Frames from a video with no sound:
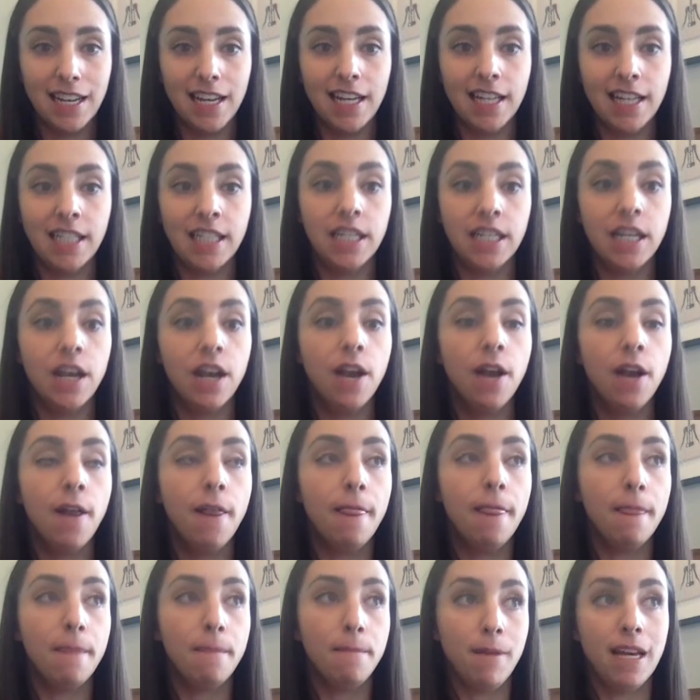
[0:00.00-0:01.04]
and
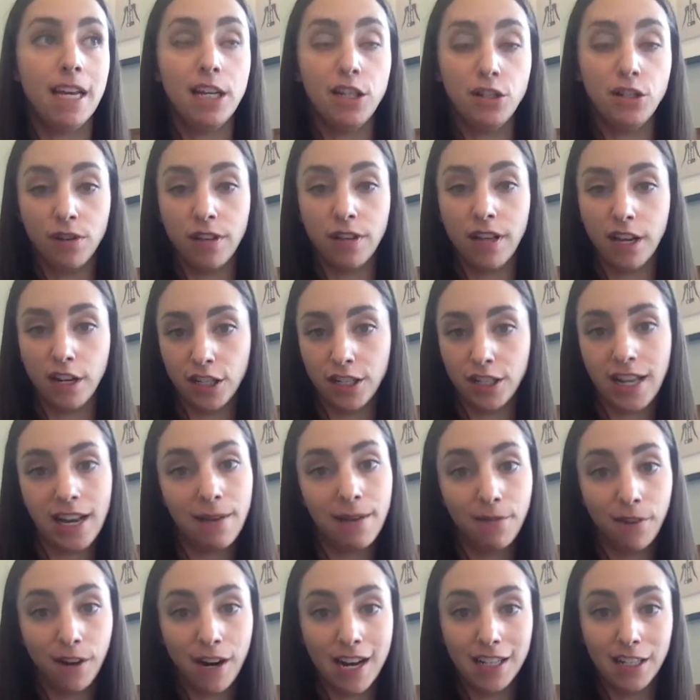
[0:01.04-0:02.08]
making sure that you're set
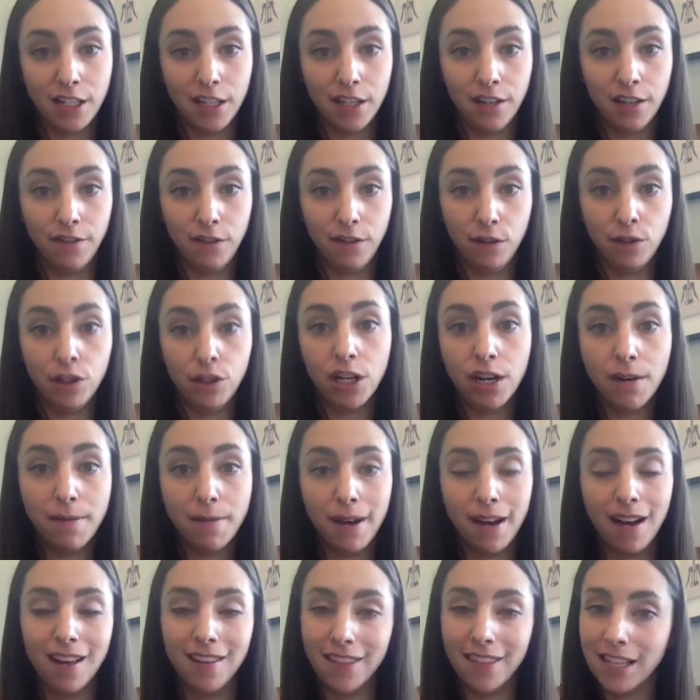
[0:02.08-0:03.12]
up for ads in the future.
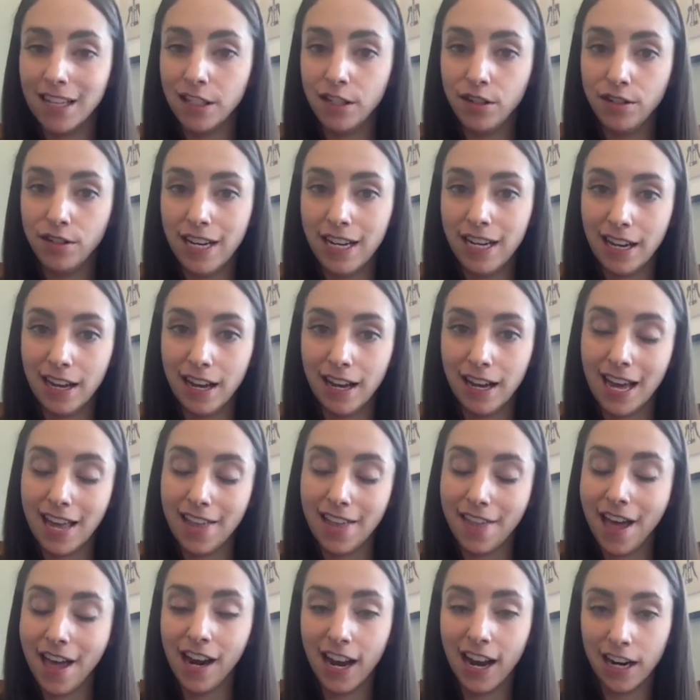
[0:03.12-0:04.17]
But unless you take, again,
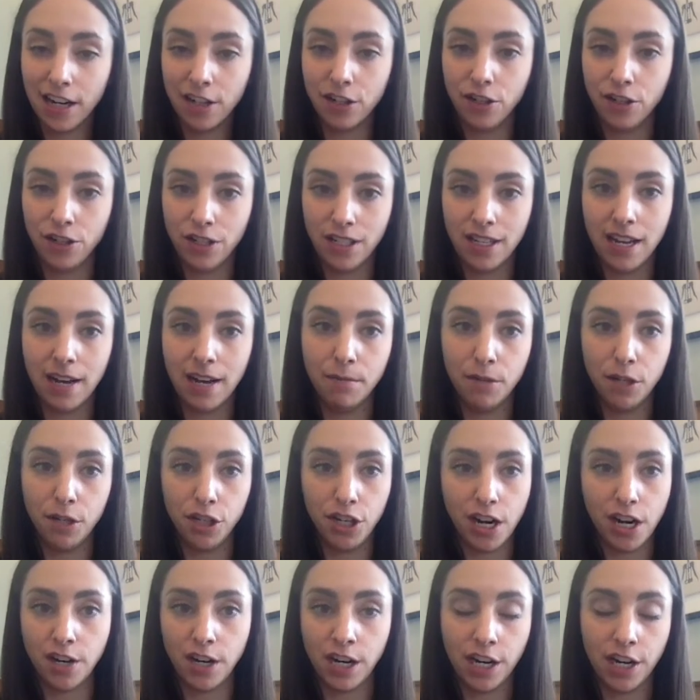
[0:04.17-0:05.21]
that extra step to
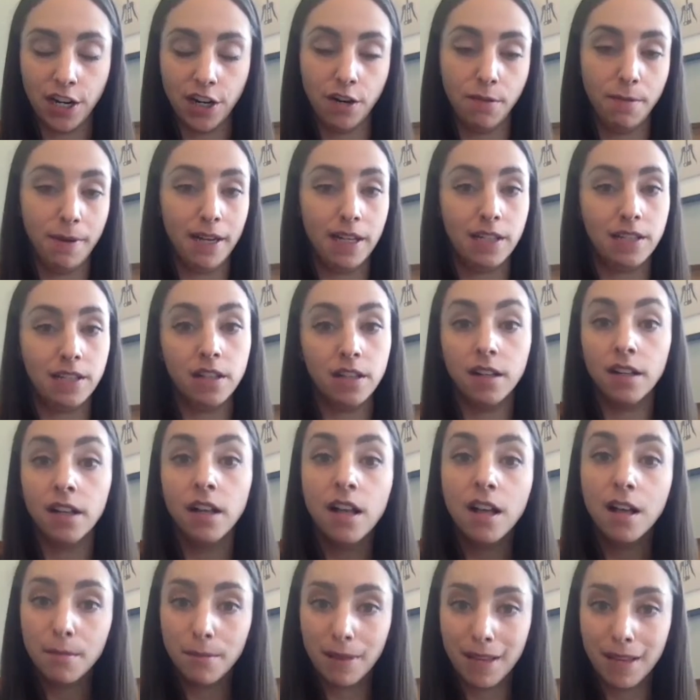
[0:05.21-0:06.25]
generate your pixel,
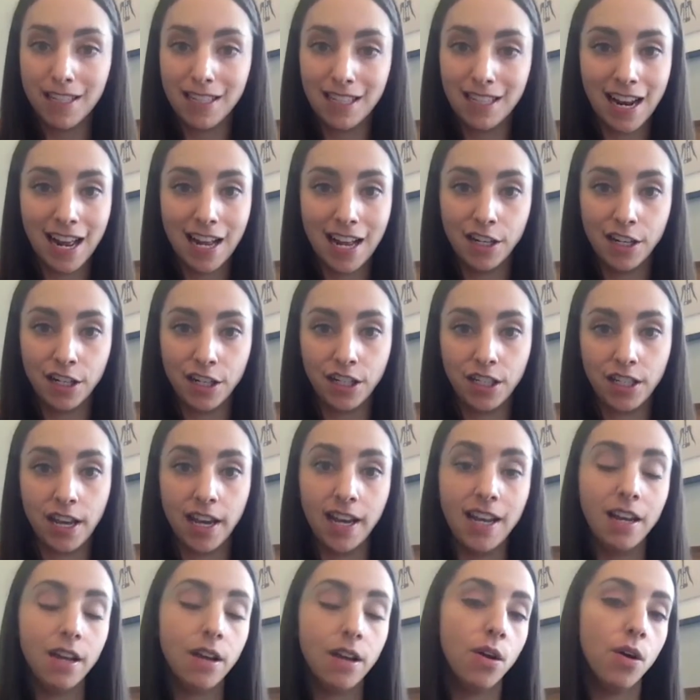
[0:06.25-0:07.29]
place it on your
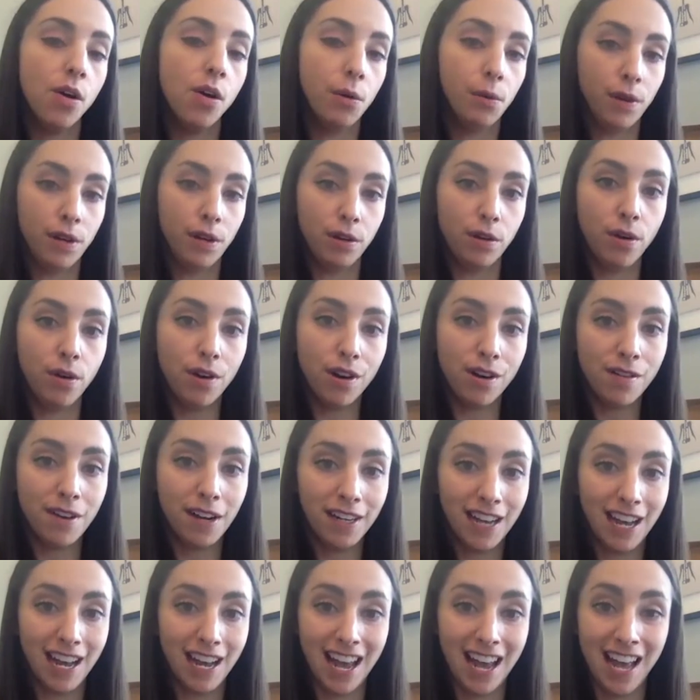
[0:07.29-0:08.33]
site, when you go to
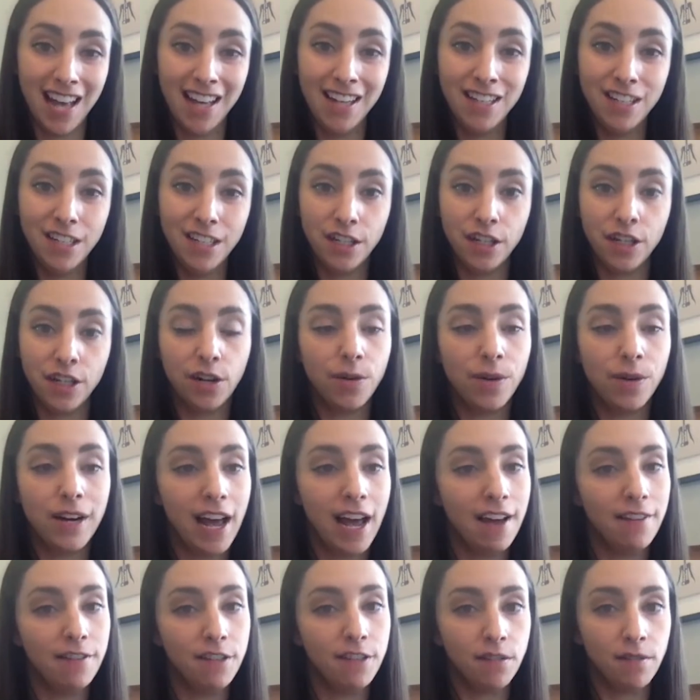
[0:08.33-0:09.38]
run ads, you're going to
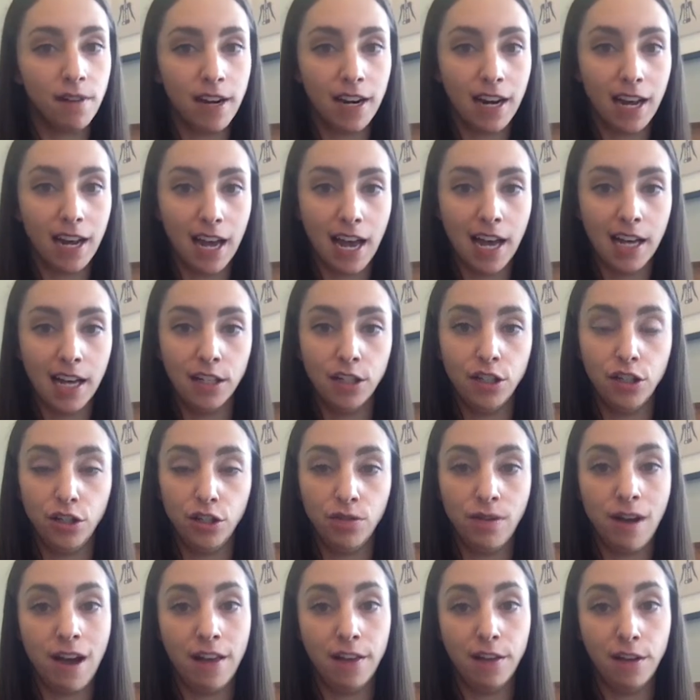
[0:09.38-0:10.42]
have to run ads
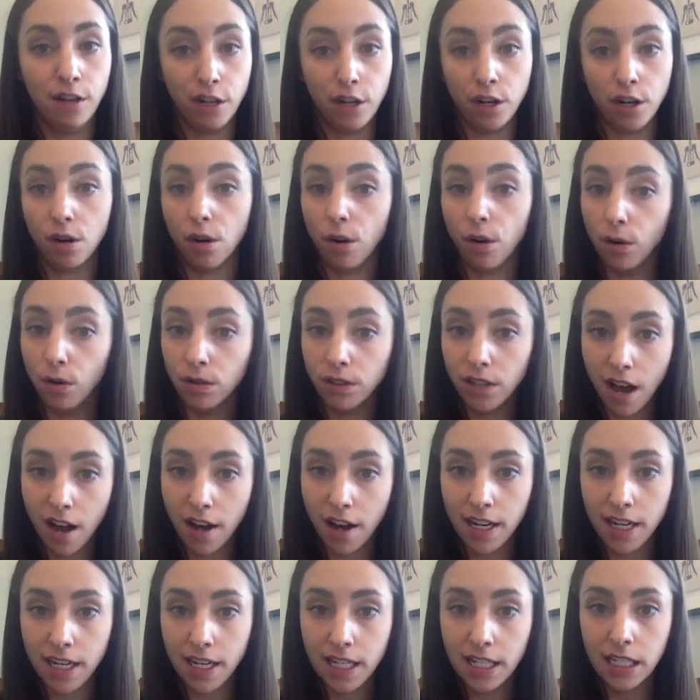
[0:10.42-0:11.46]
to either your cold
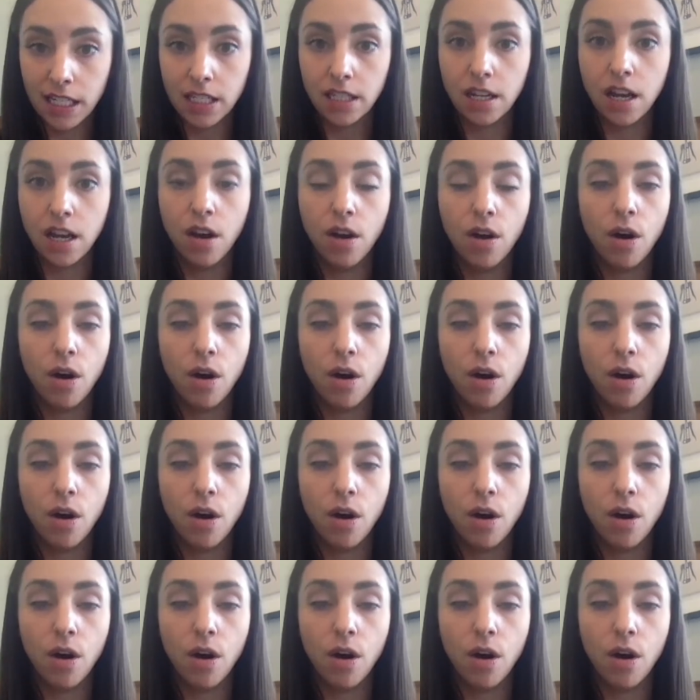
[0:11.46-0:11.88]
audience